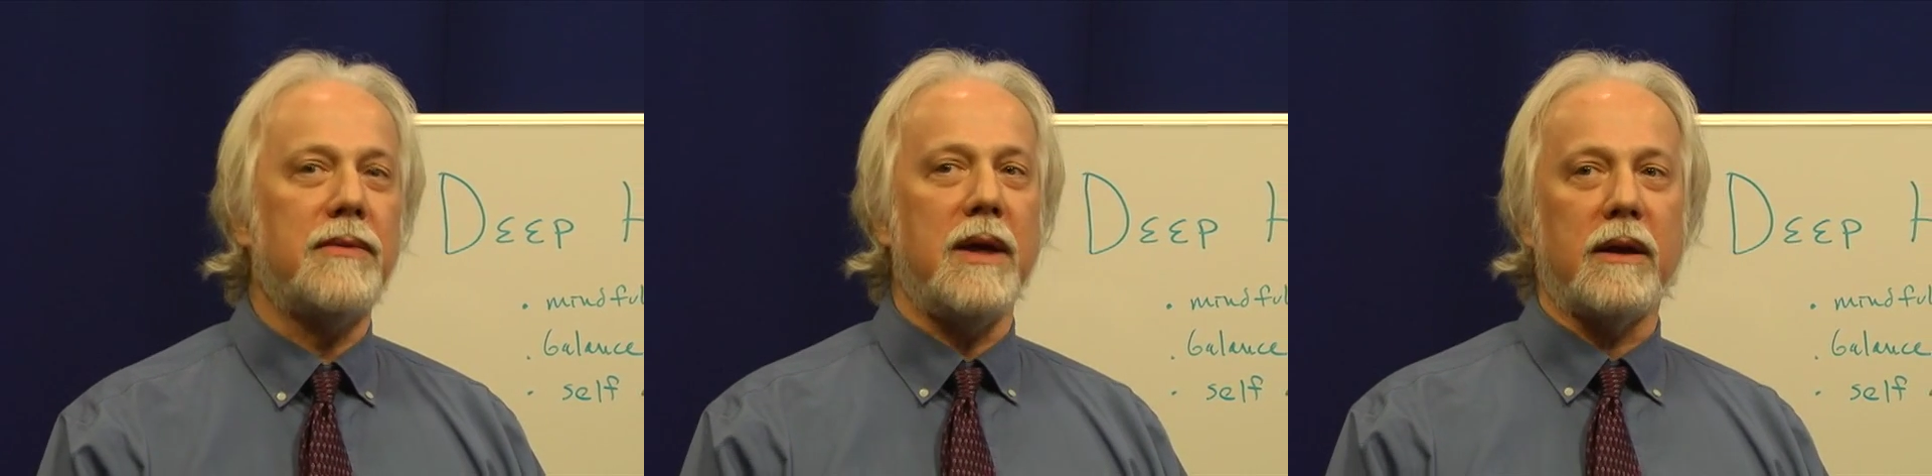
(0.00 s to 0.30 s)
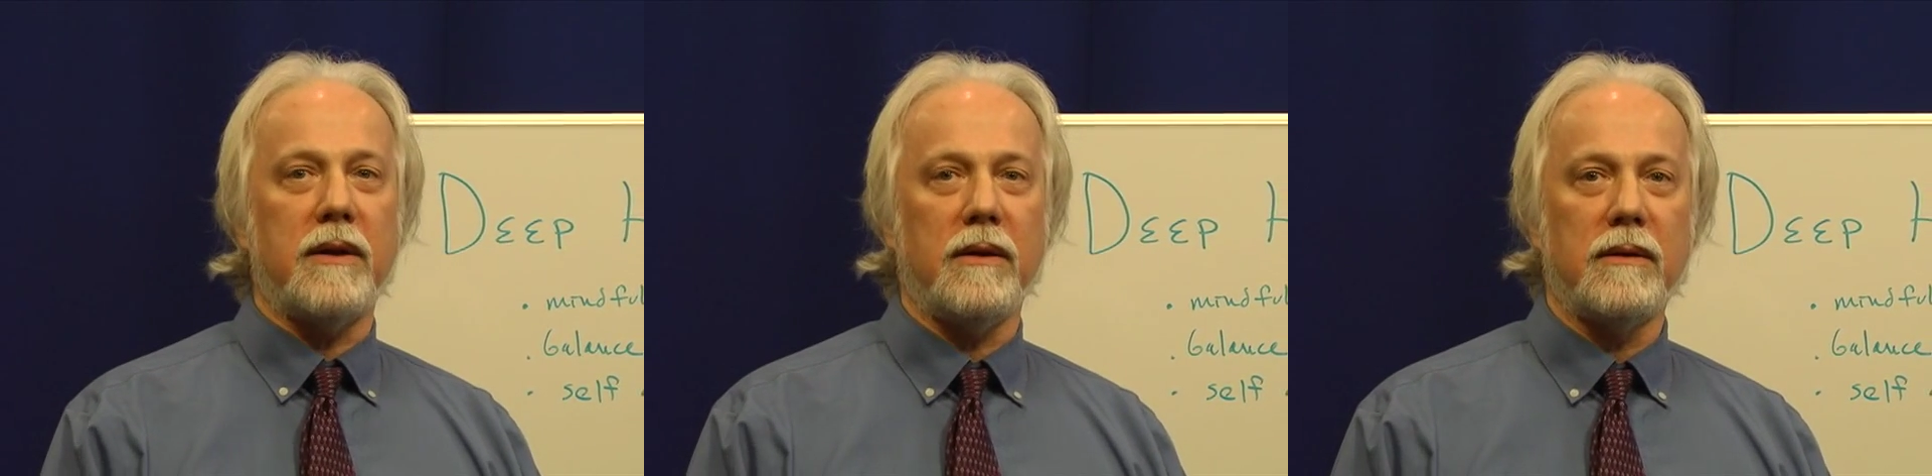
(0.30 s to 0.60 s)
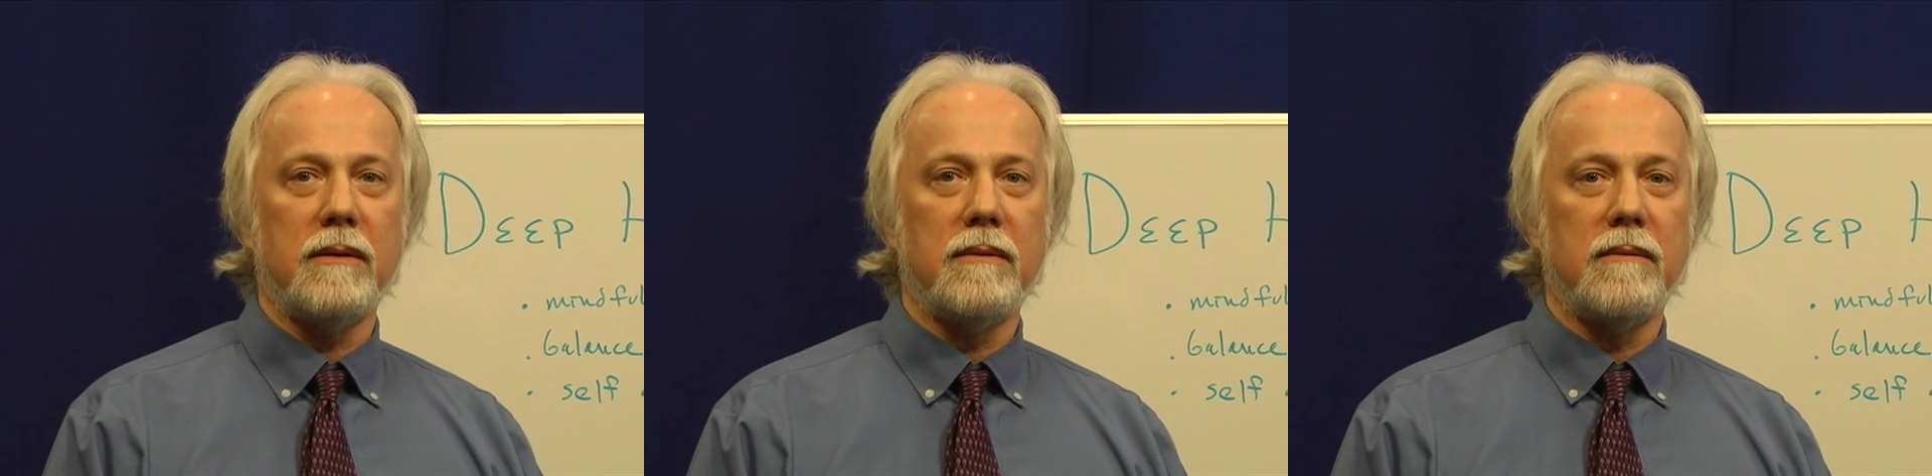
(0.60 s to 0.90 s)
think.
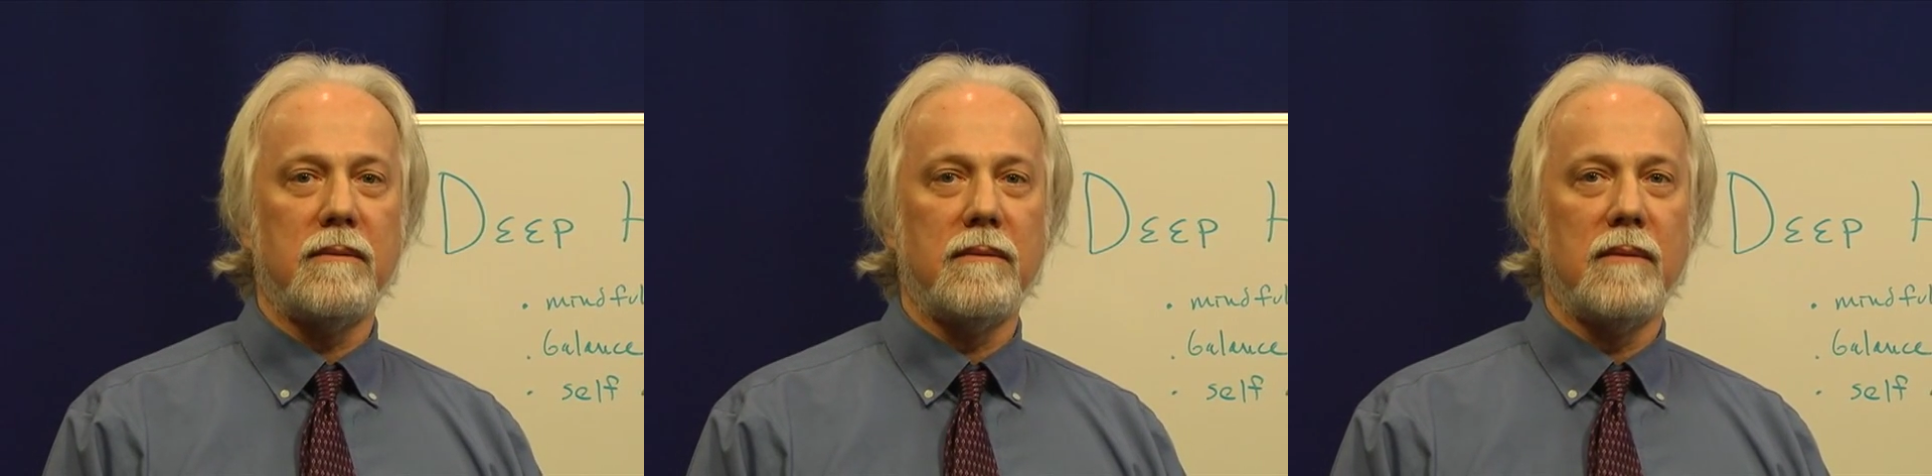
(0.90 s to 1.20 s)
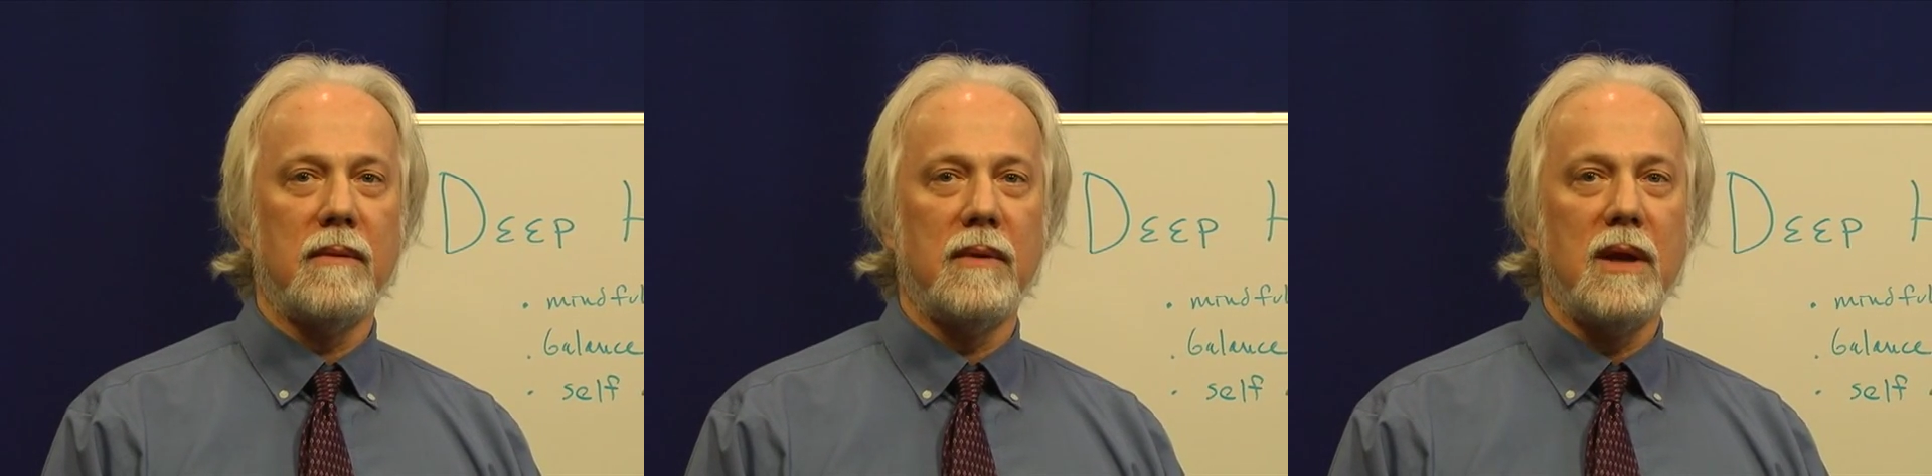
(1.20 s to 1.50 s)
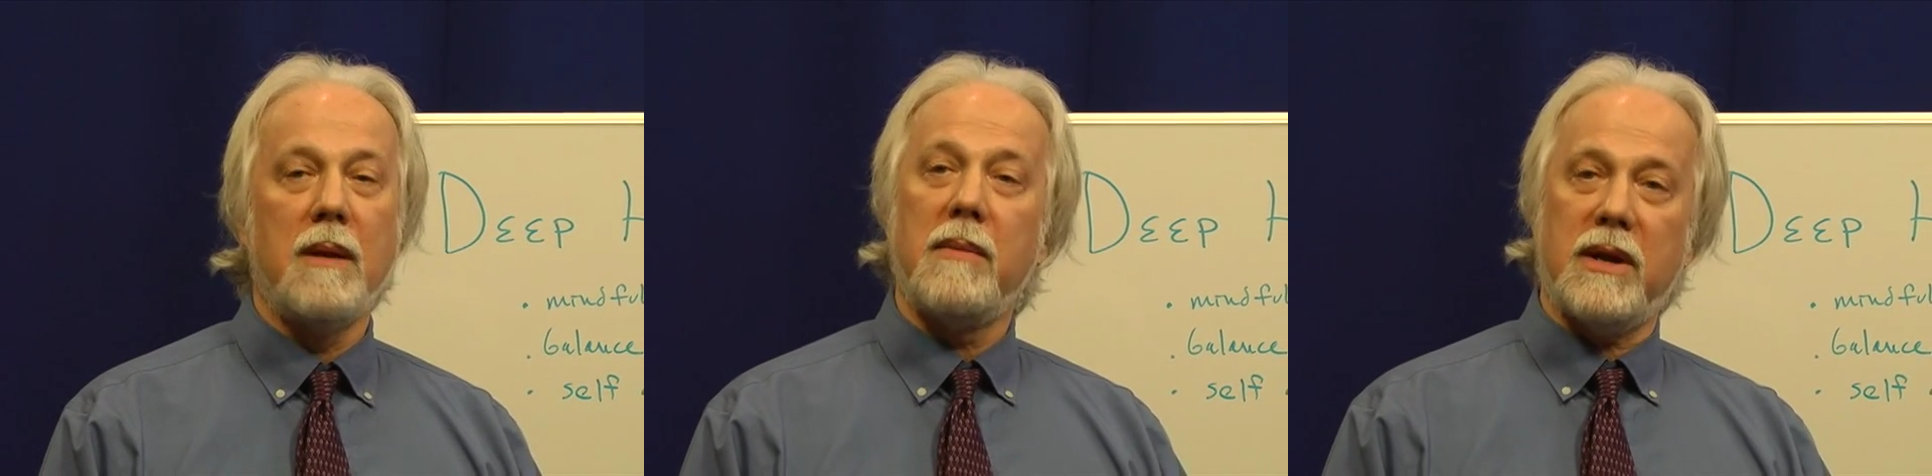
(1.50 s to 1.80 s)

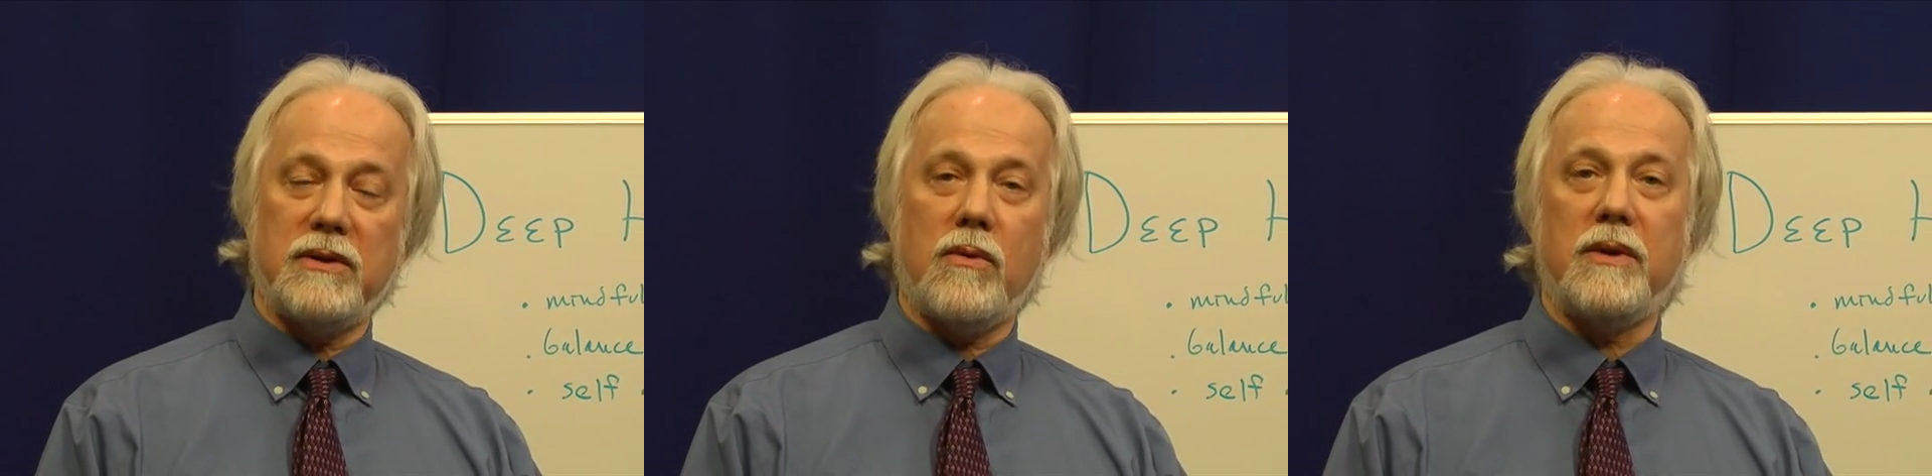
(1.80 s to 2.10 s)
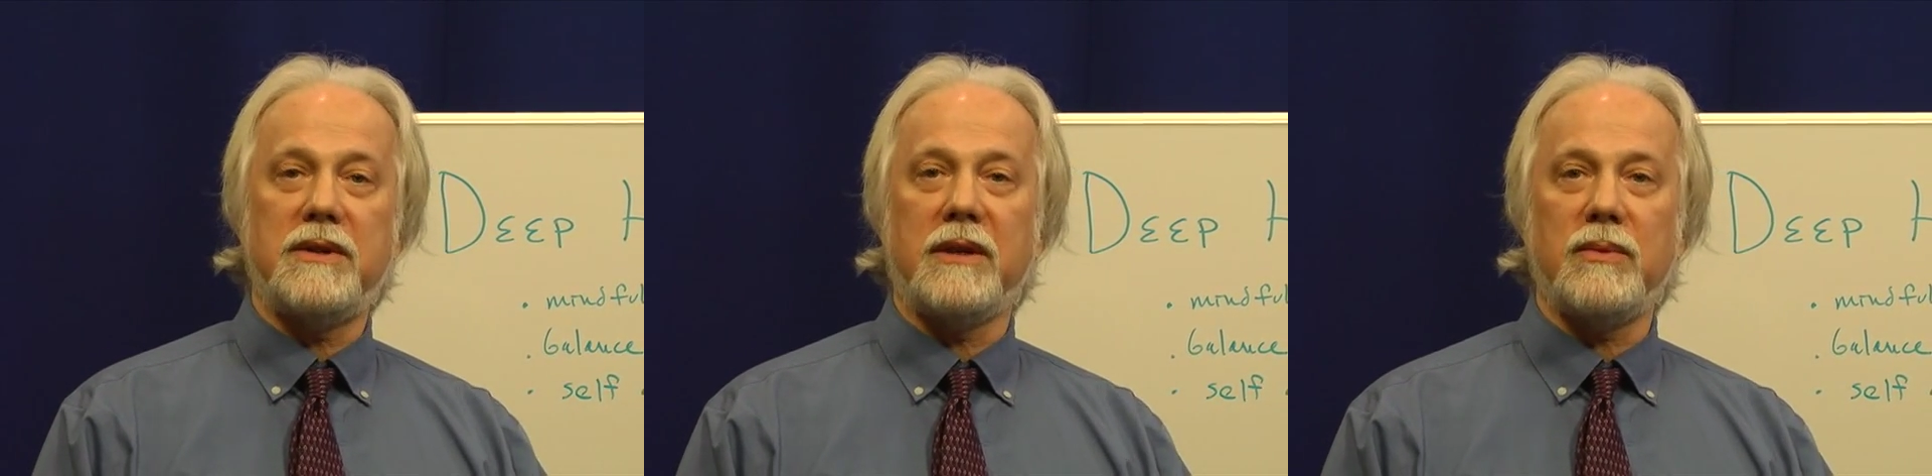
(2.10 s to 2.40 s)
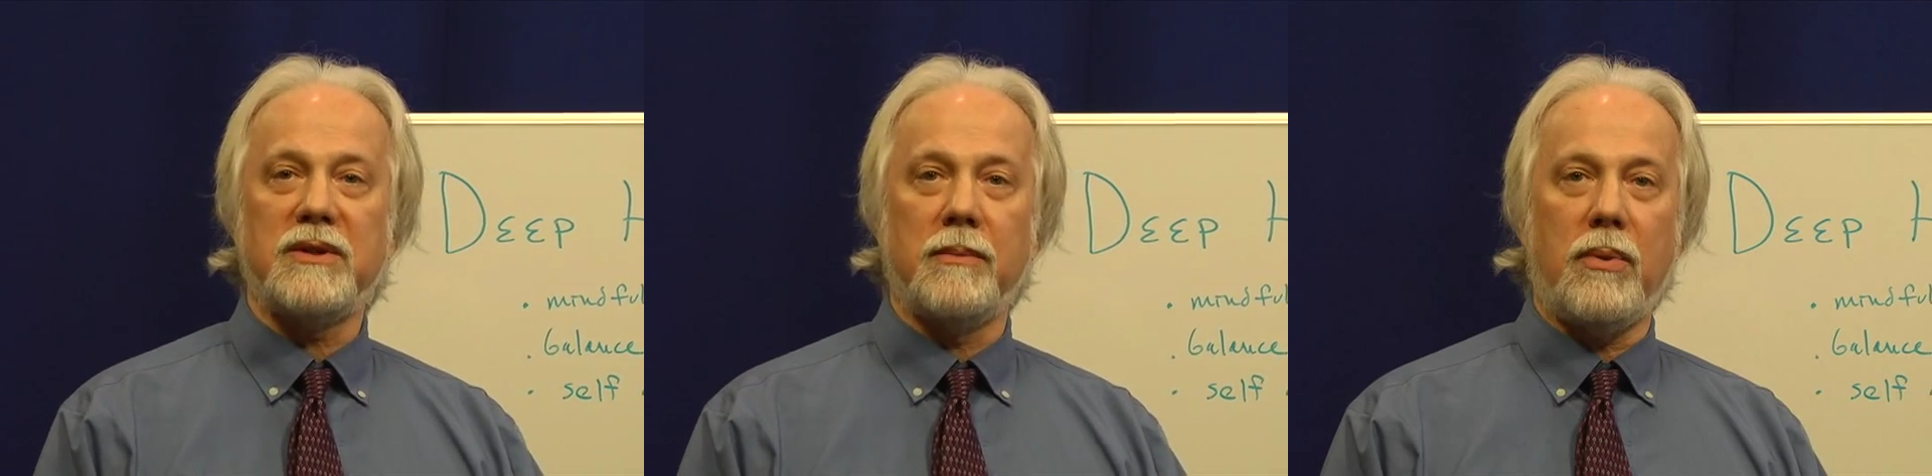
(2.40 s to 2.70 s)
Because, of course, that's
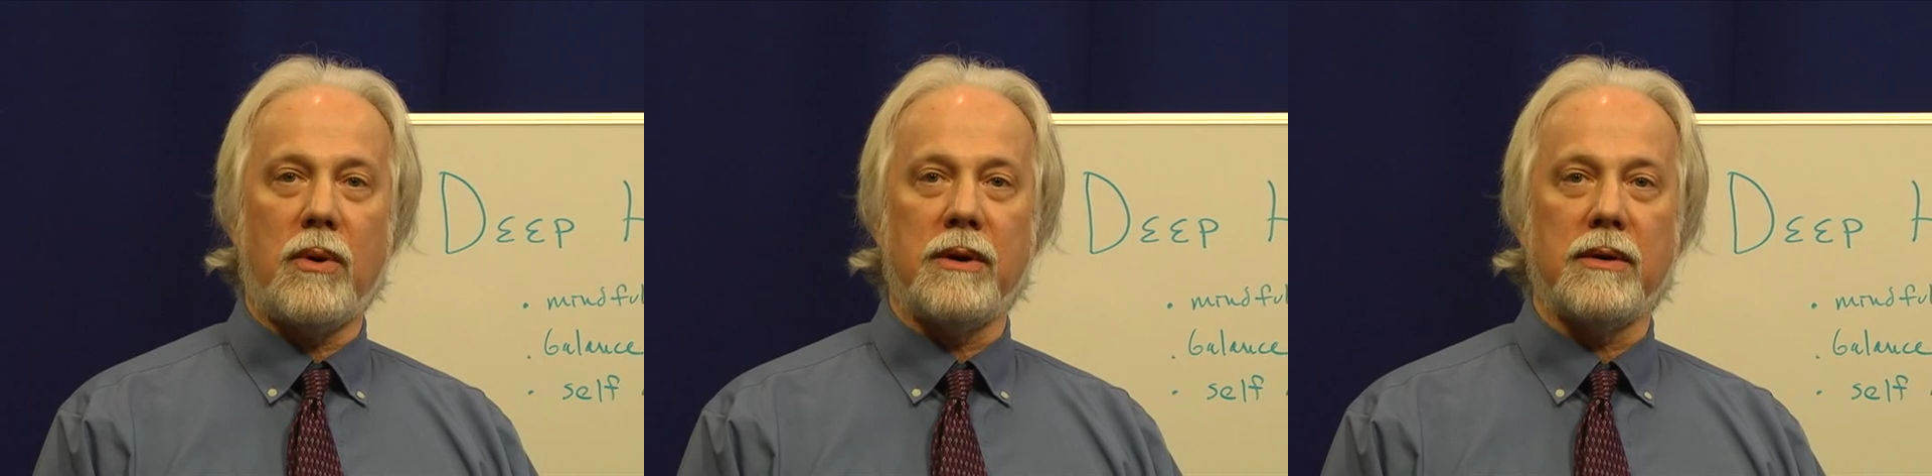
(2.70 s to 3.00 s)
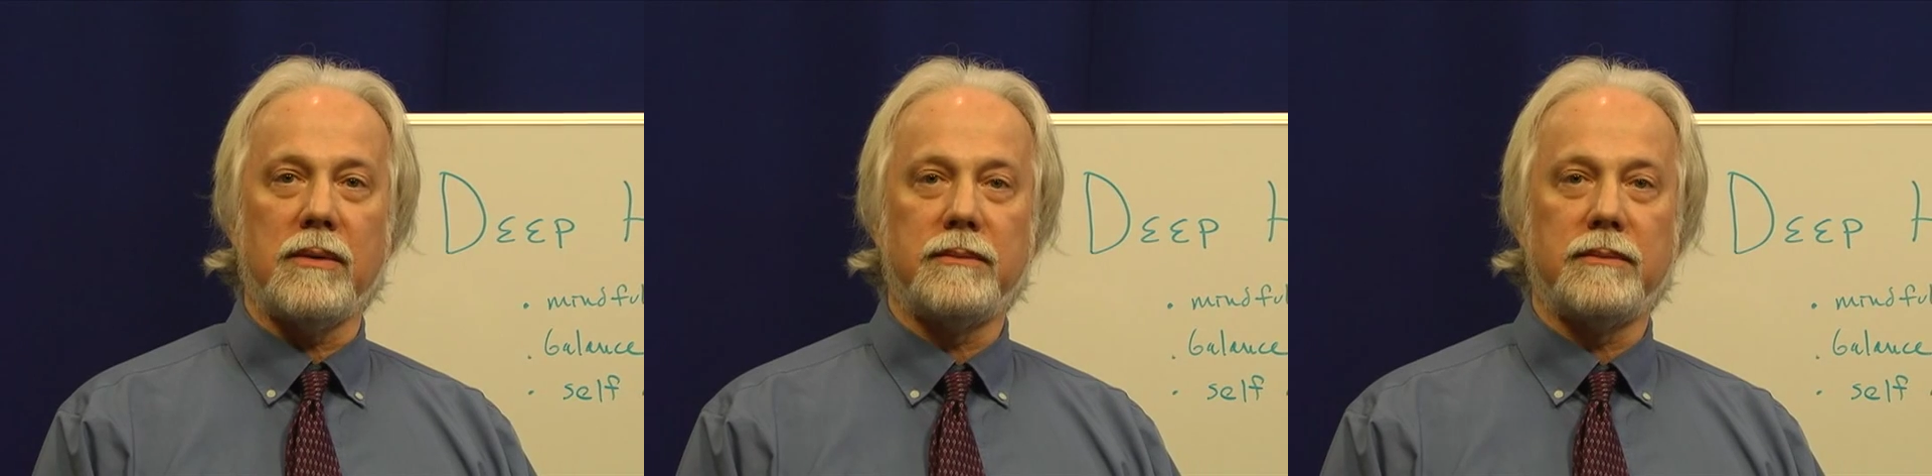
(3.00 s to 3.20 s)
what's important.